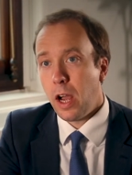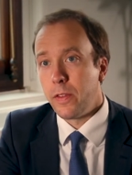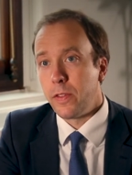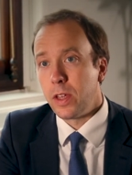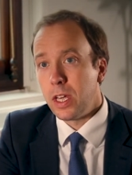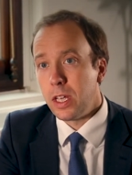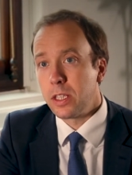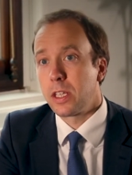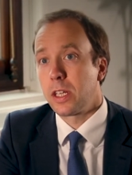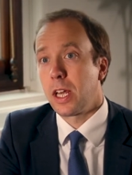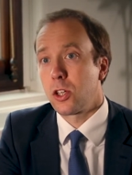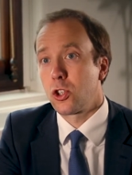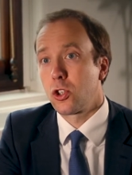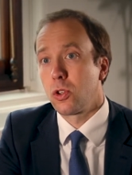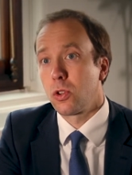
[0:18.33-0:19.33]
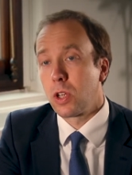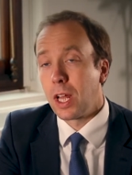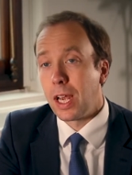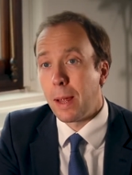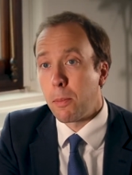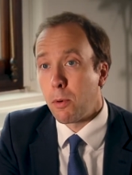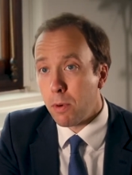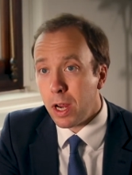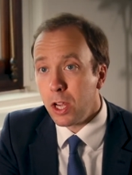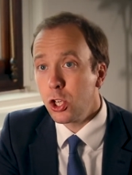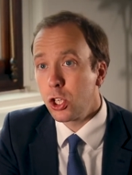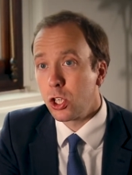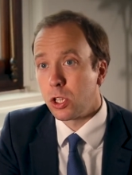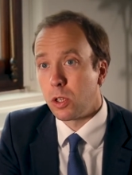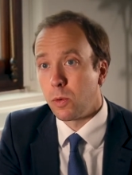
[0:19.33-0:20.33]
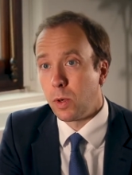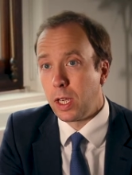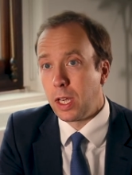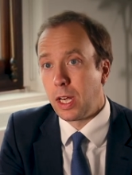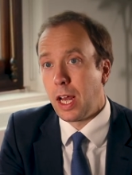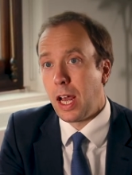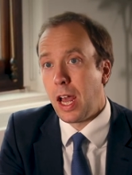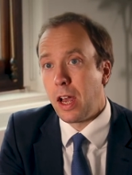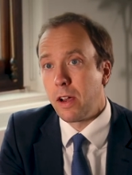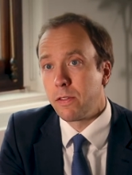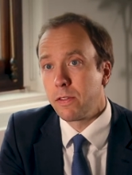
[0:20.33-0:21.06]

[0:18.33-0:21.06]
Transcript: and the international collaboration that we can have.